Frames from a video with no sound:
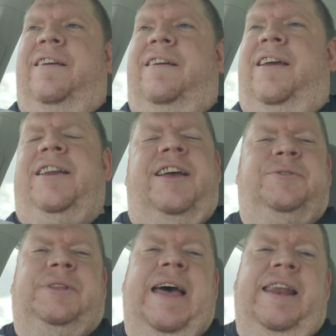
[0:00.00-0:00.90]
And
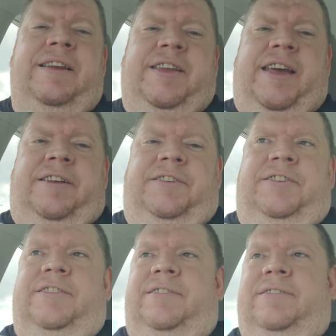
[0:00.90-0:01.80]
guess what that
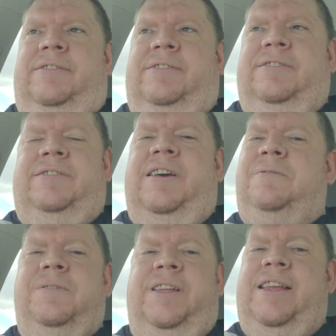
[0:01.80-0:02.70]
entails? They
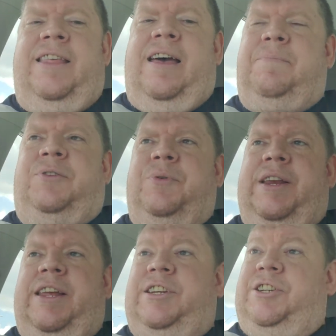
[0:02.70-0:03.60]
don't clean that
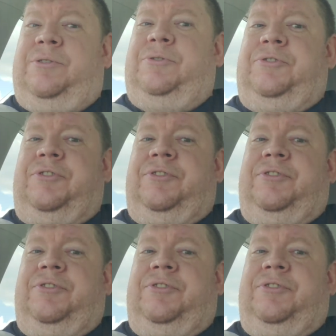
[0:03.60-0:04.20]
between each use.